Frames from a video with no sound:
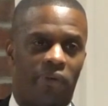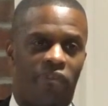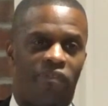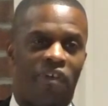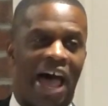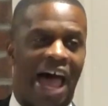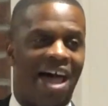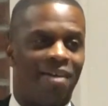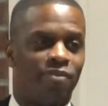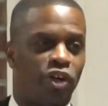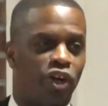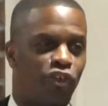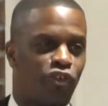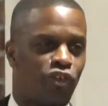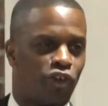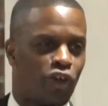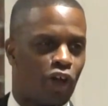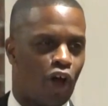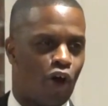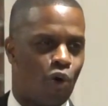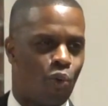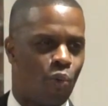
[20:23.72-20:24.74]
5 years
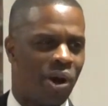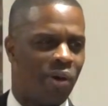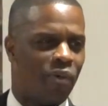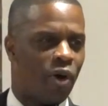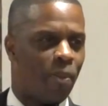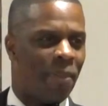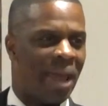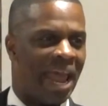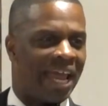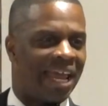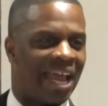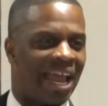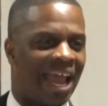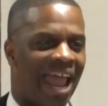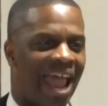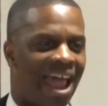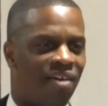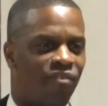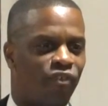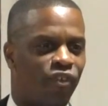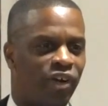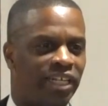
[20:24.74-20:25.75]
ago, we were making
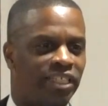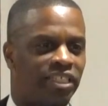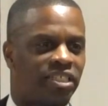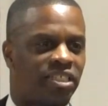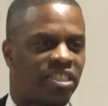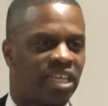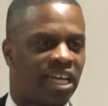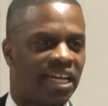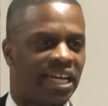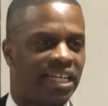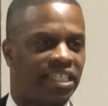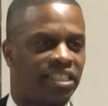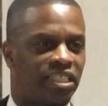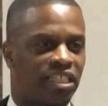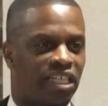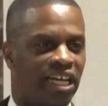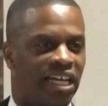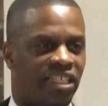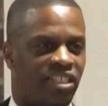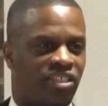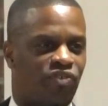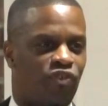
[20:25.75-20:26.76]
every city's
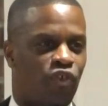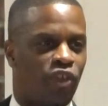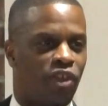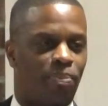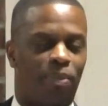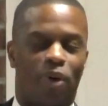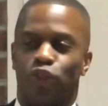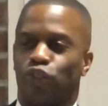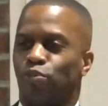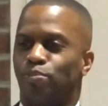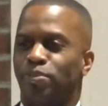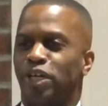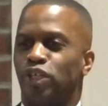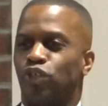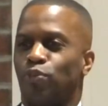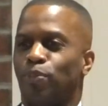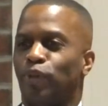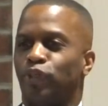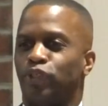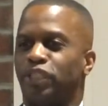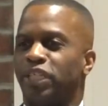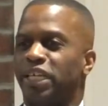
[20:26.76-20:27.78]
list for the most
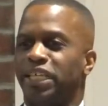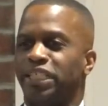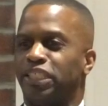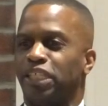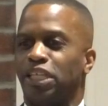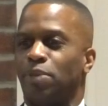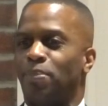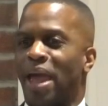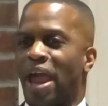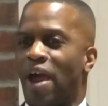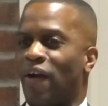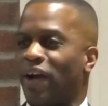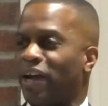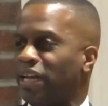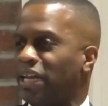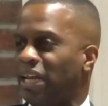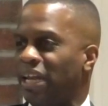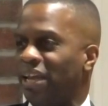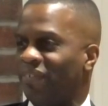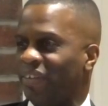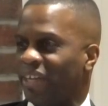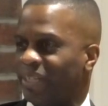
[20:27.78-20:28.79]
miserable cities in America
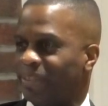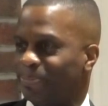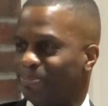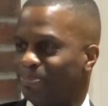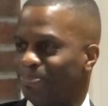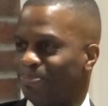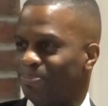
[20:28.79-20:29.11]
to live in.